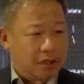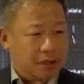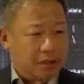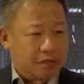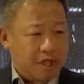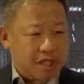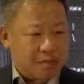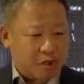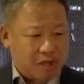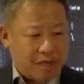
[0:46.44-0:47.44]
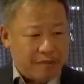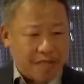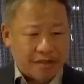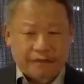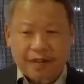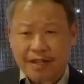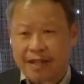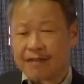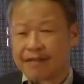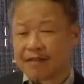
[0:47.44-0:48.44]
which is mostly based on
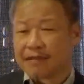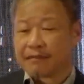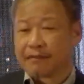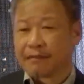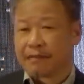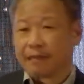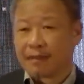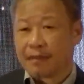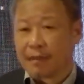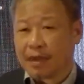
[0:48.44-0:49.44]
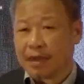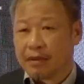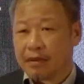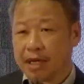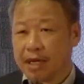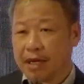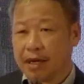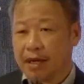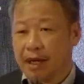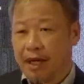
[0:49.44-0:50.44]
finance, right?
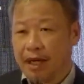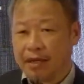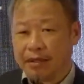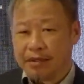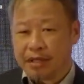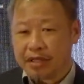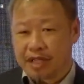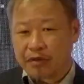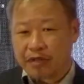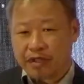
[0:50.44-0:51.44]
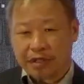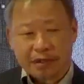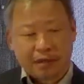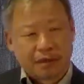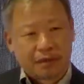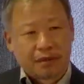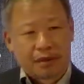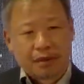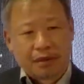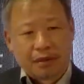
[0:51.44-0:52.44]
And you're stuck with it.
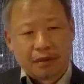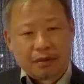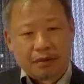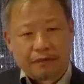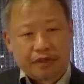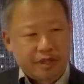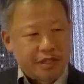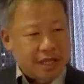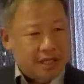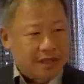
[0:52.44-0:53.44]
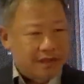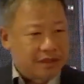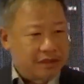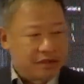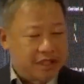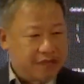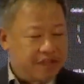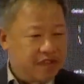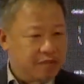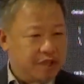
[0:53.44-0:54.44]
For designers, you receive this
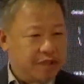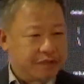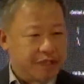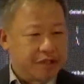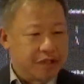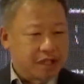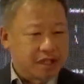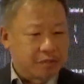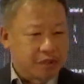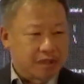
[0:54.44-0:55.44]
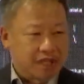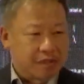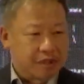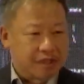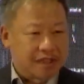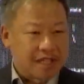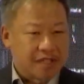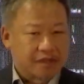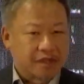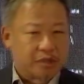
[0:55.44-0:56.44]
brief and you are supposed to come up with tons
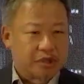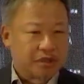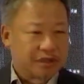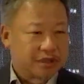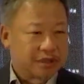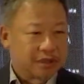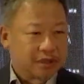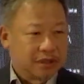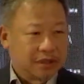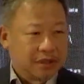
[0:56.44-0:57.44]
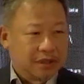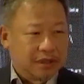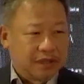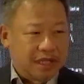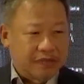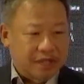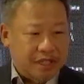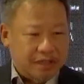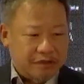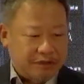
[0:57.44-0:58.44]
of options. Then after that,
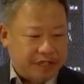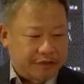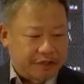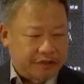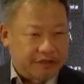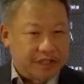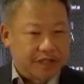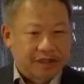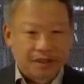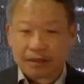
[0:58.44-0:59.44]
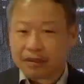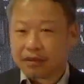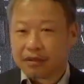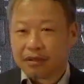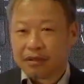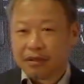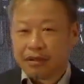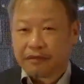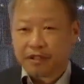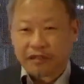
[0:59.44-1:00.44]
you fight for the fees.
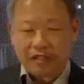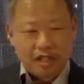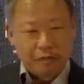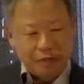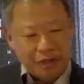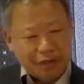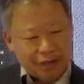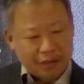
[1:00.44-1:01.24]
For developers,